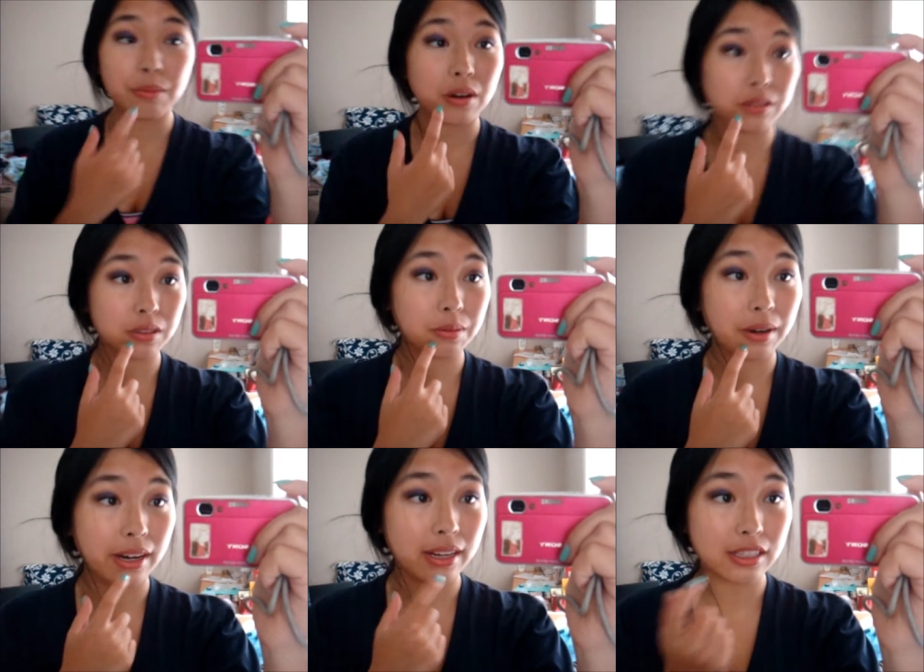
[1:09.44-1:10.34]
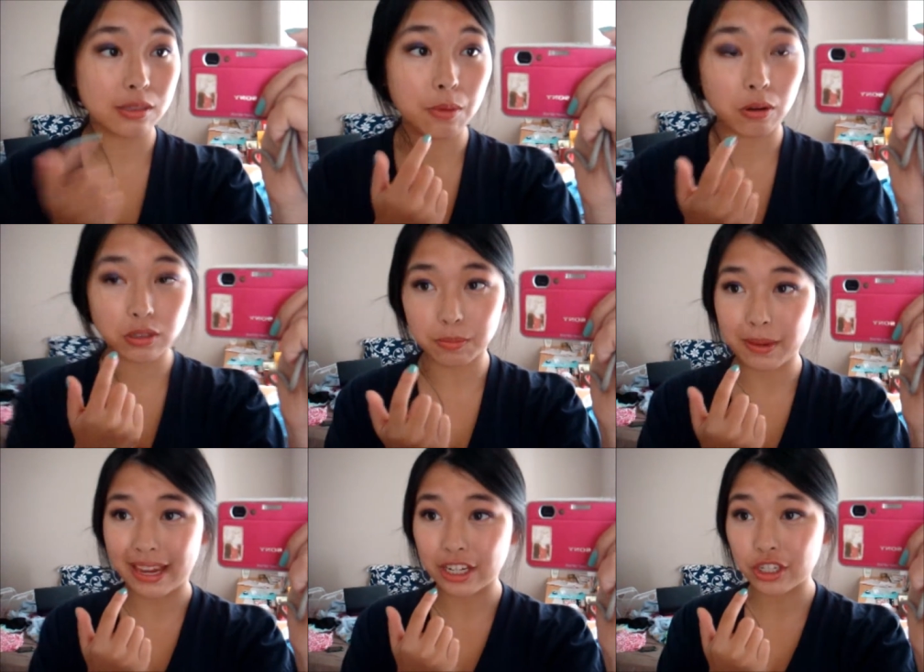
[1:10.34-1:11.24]
also wearing smoked
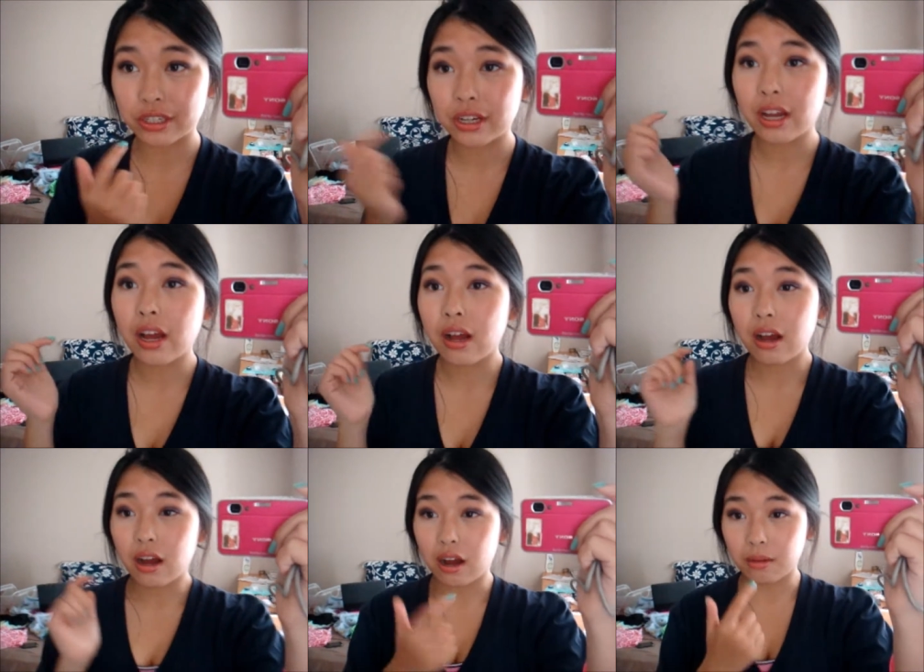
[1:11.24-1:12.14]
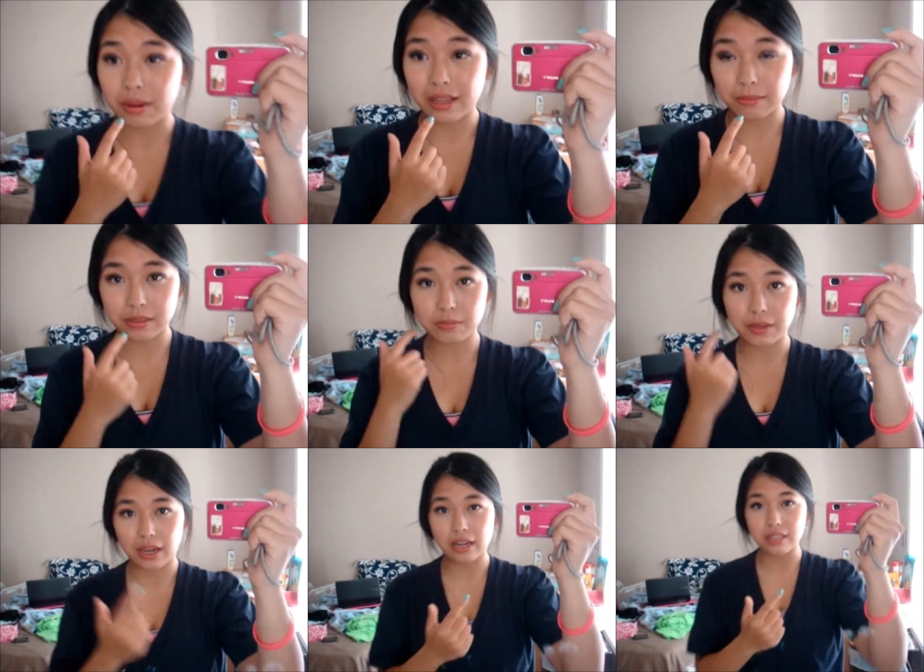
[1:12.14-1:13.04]
peach on my lips
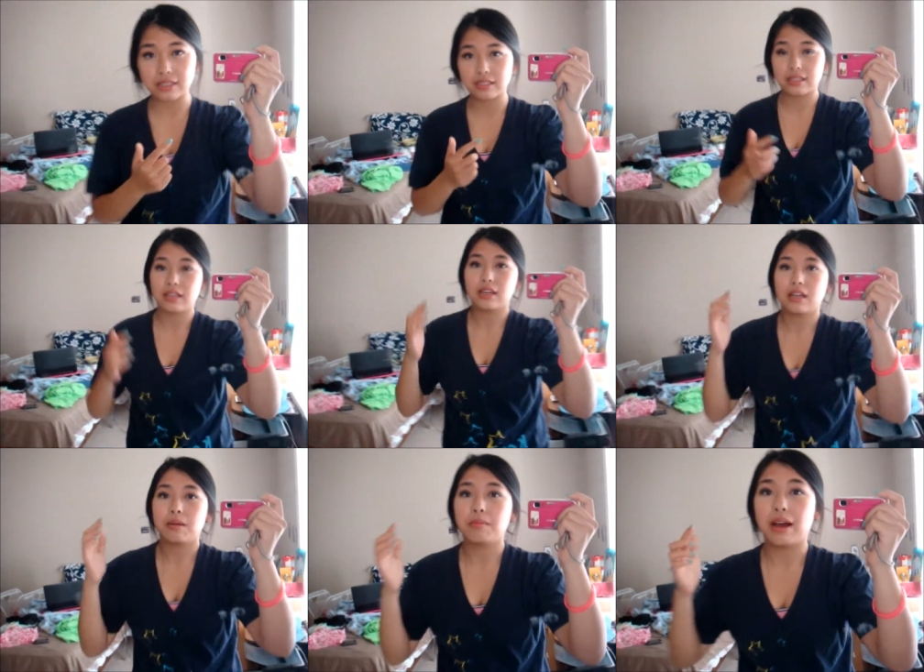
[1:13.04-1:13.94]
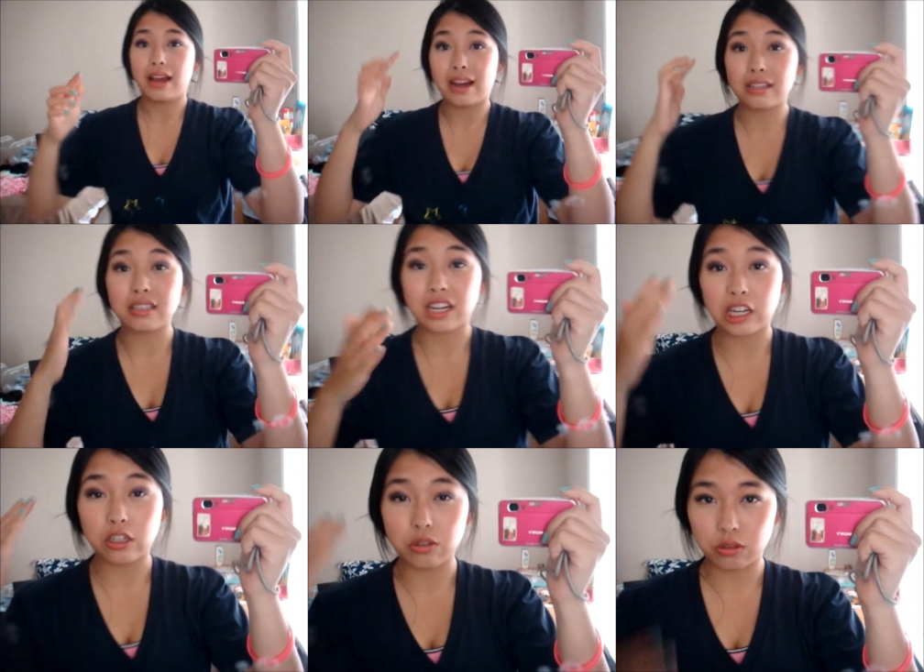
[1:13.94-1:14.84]
because my eyes are kind
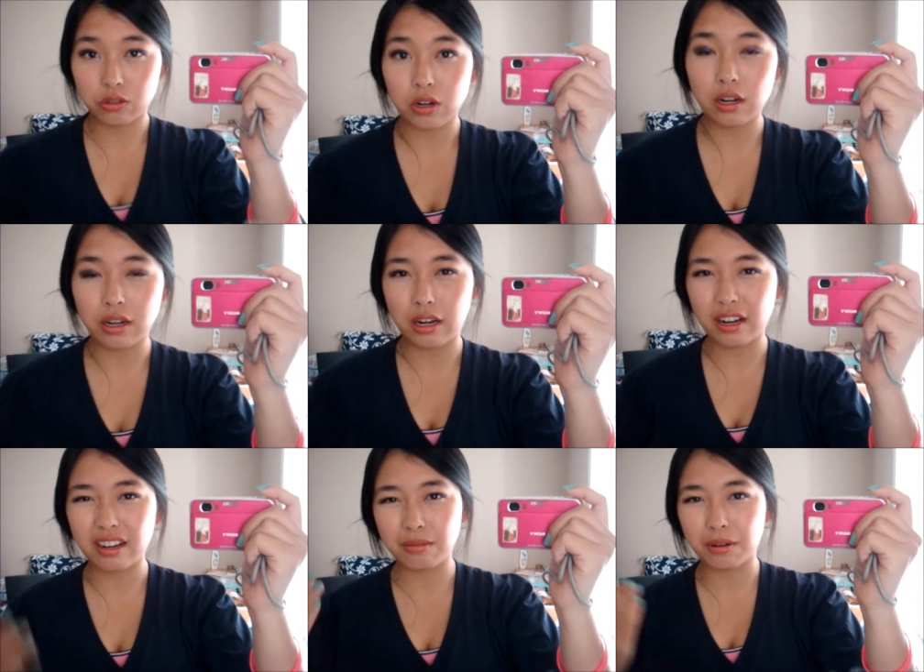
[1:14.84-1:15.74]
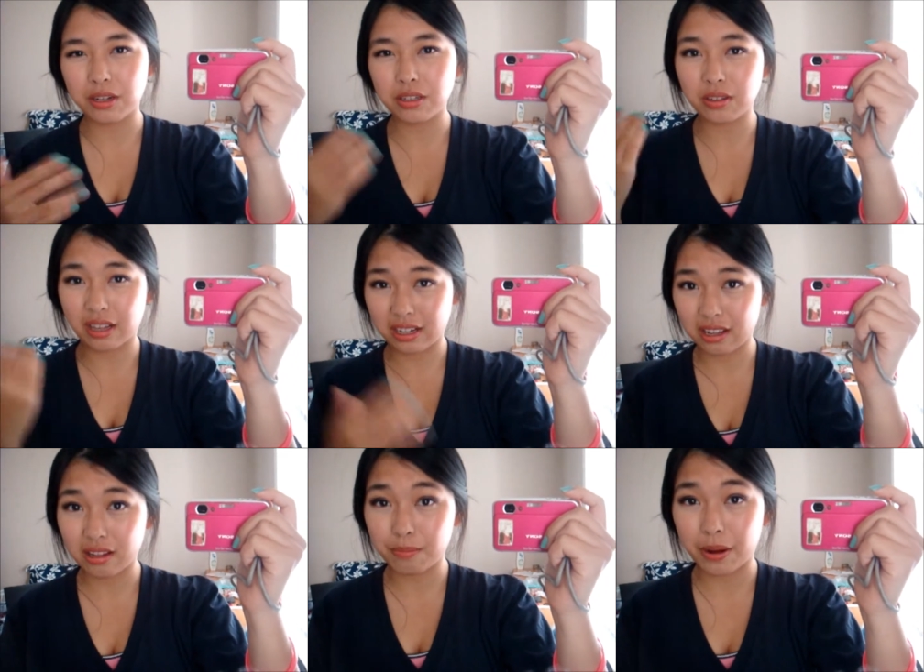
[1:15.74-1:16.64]
of too strong and I didn't want to do like
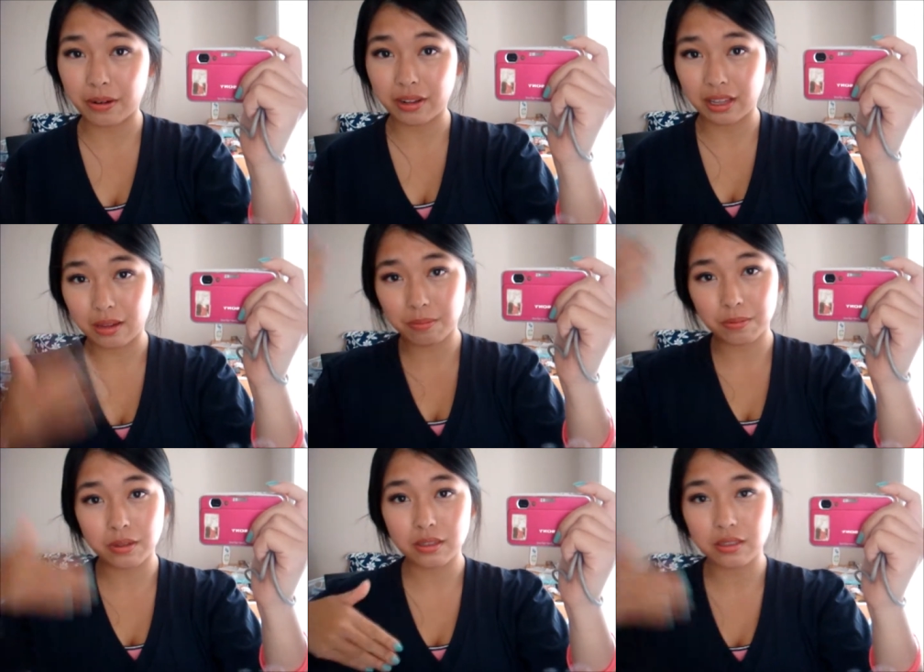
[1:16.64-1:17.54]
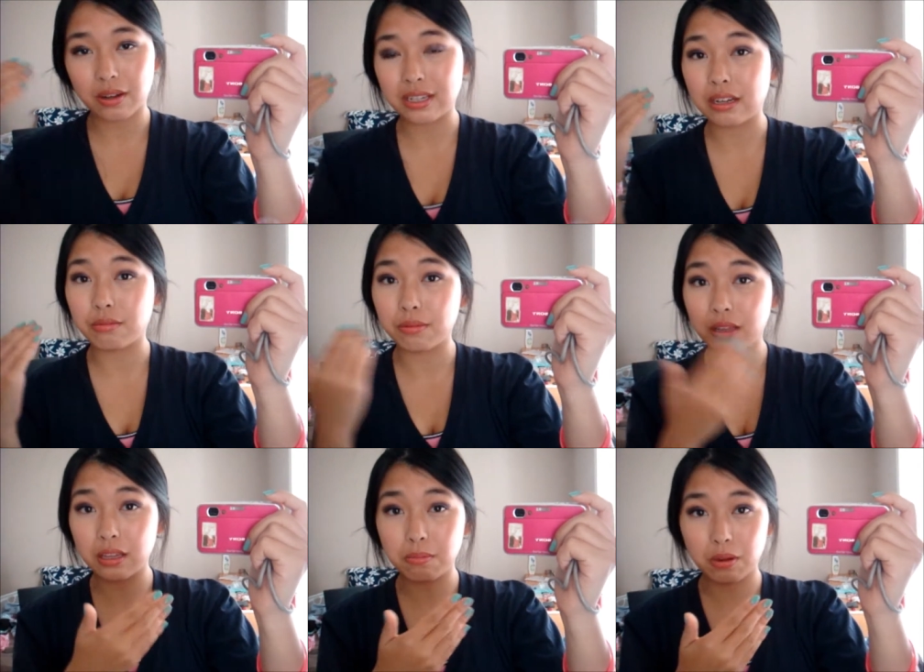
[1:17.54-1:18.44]
another berry lip, so I did a
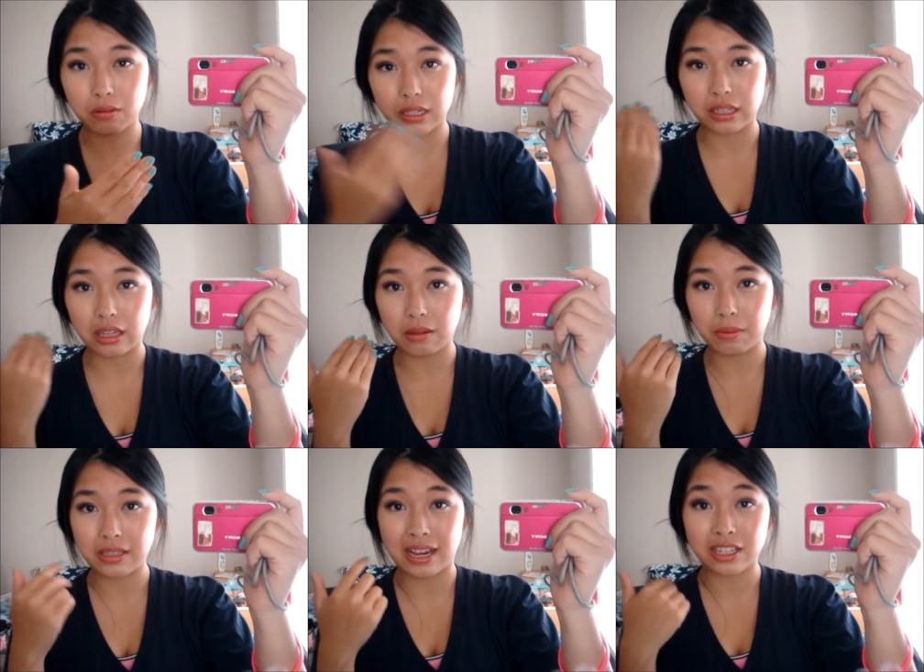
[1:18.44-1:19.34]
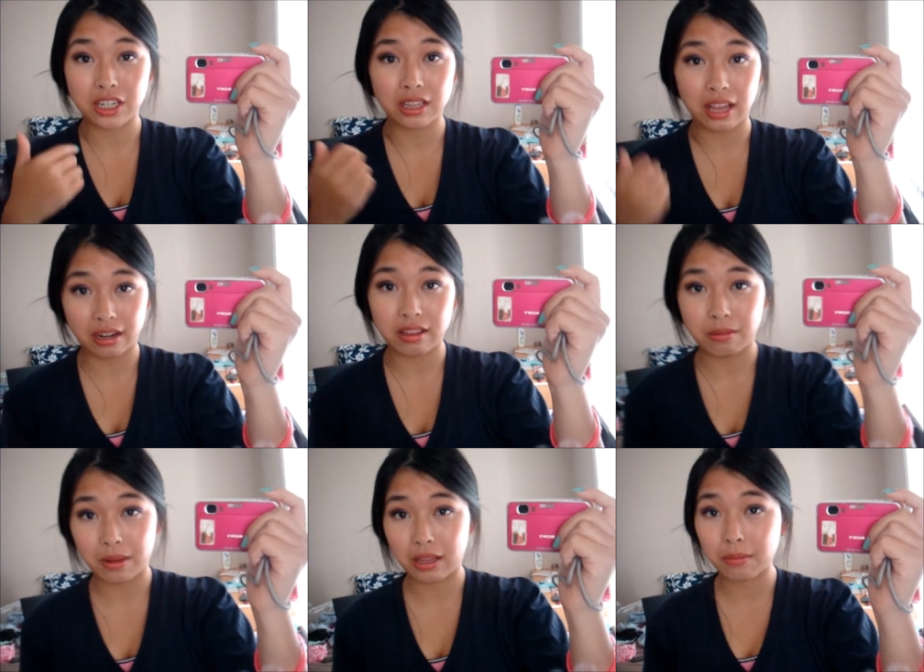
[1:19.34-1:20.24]
really muted lip. It's actually lighter than
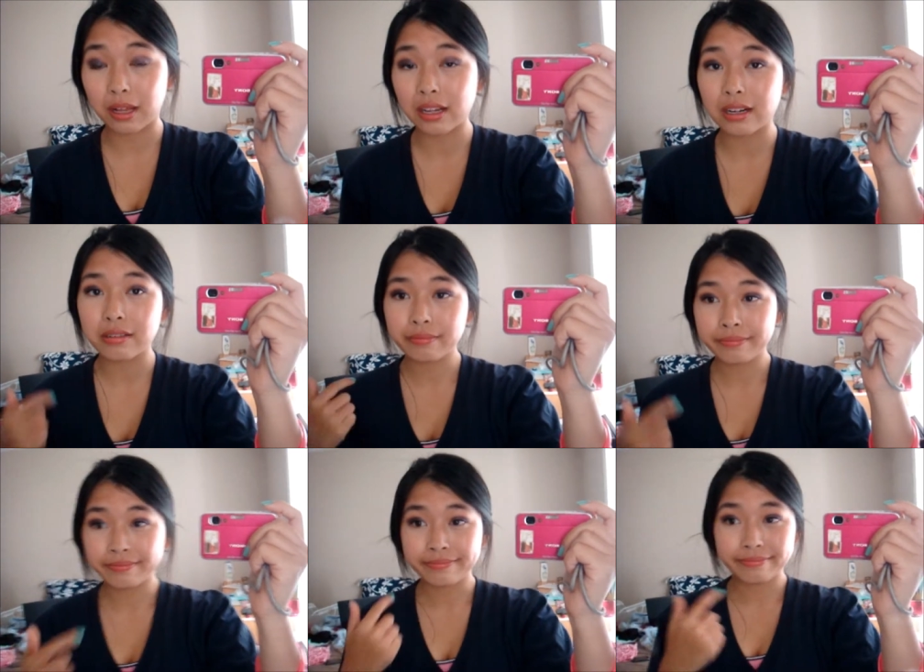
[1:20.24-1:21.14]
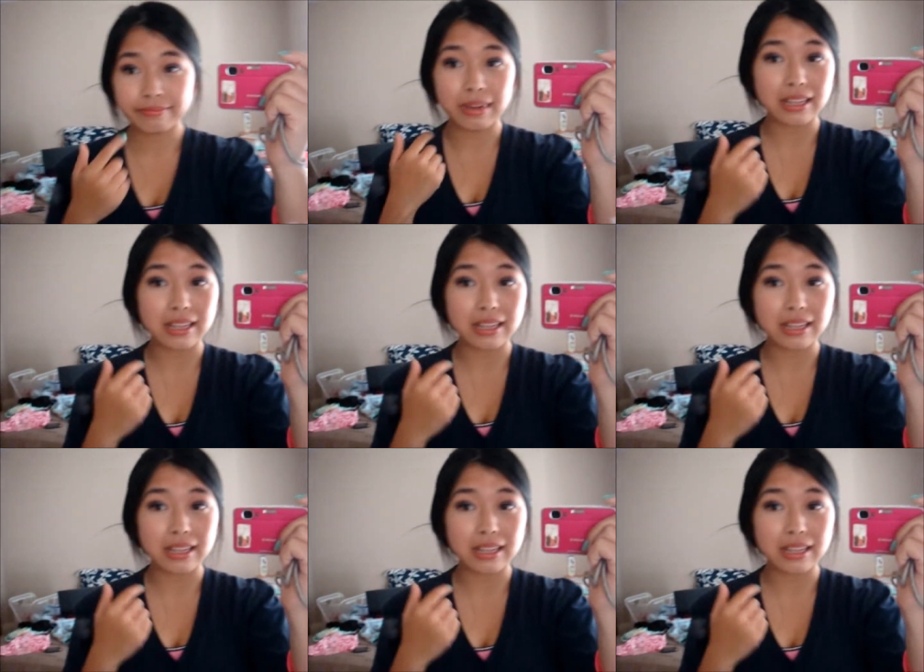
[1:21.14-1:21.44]
my lip color, but